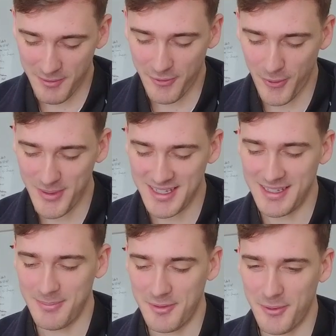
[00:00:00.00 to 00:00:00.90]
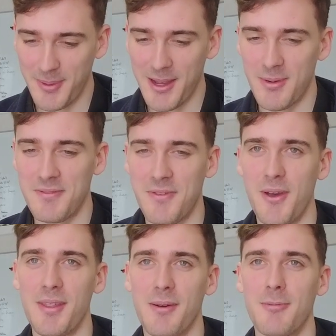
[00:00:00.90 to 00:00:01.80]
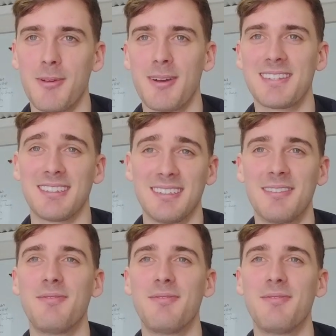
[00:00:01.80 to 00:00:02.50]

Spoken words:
Before we go any further, when we went to